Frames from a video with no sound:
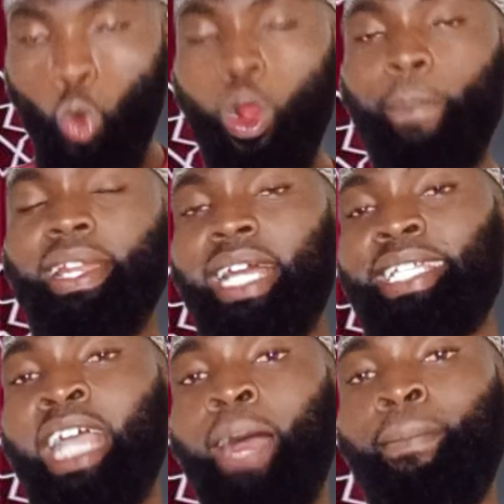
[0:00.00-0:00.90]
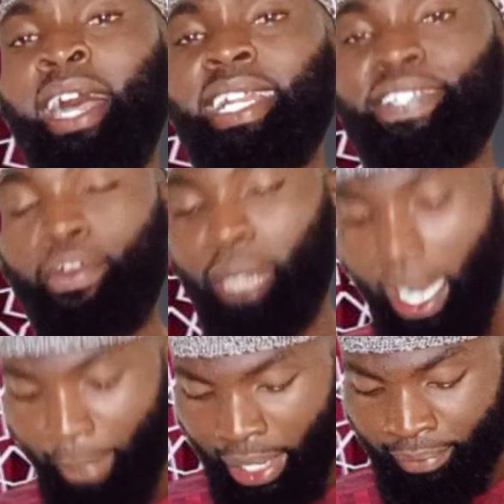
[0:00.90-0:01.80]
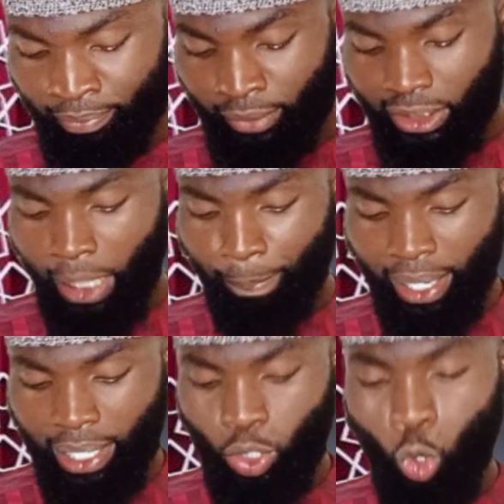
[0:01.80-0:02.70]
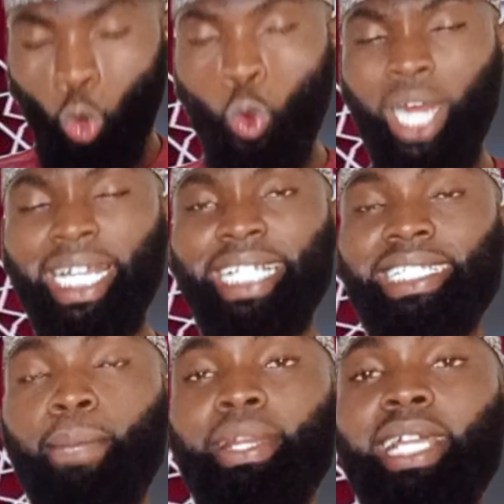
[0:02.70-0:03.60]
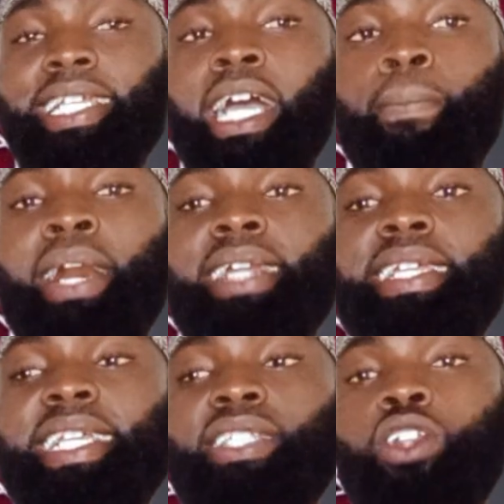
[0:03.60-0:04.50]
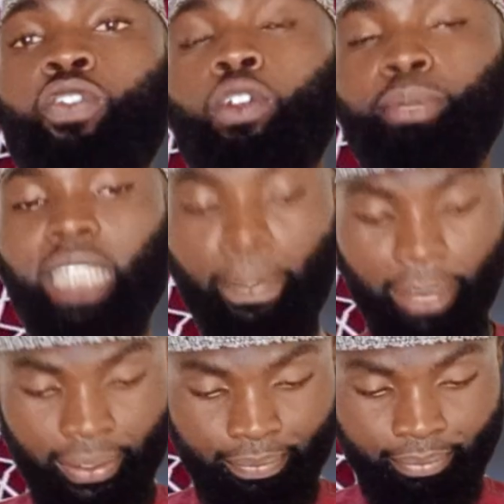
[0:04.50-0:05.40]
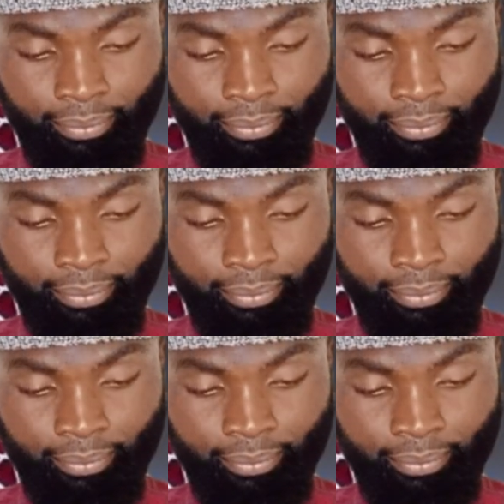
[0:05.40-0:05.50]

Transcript: Huwa min al-Yaban. He's from Japan. Huwa laysa min al-Yaban. He's not from Japan.